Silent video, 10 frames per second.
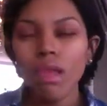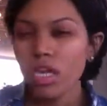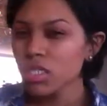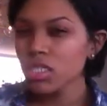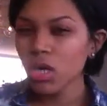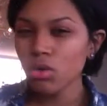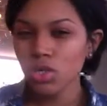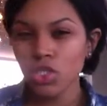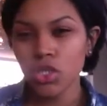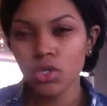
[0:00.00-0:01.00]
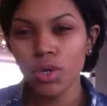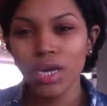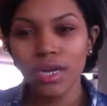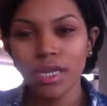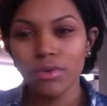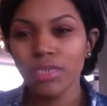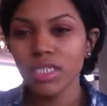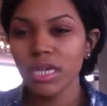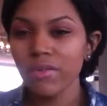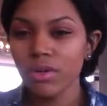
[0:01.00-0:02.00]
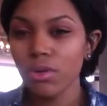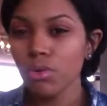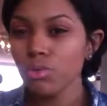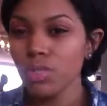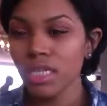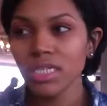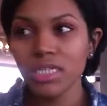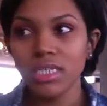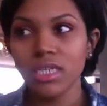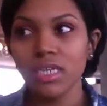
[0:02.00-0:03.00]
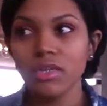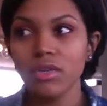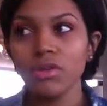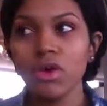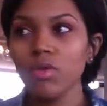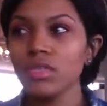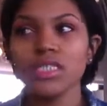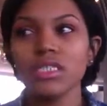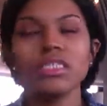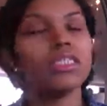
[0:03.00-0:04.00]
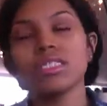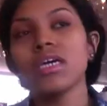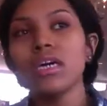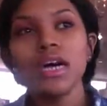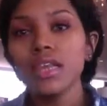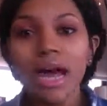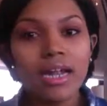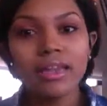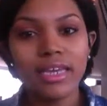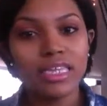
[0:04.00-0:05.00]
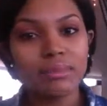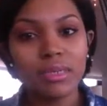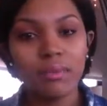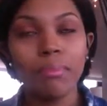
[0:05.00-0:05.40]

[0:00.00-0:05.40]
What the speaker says: it just goes to show you kind of like you just never know who's listening and, you know, just a lot of things. But the